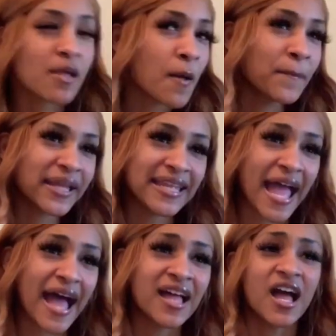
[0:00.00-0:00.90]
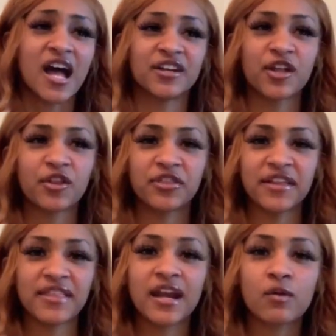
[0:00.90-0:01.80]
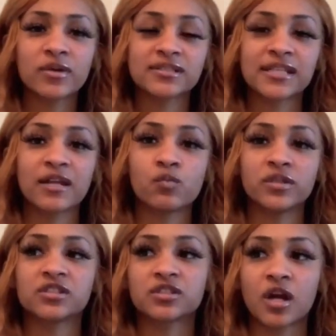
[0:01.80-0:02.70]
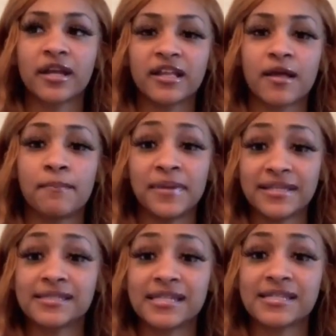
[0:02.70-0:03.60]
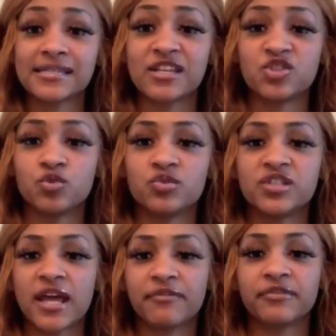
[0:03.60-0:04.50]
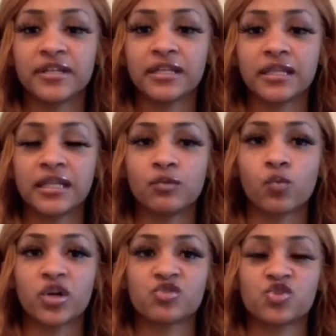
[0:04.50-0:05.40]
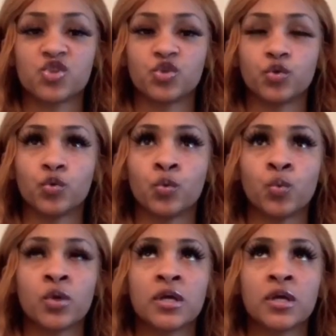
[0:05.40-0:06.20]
But yeah, another thing that I want to say when starting a business is you definitely want to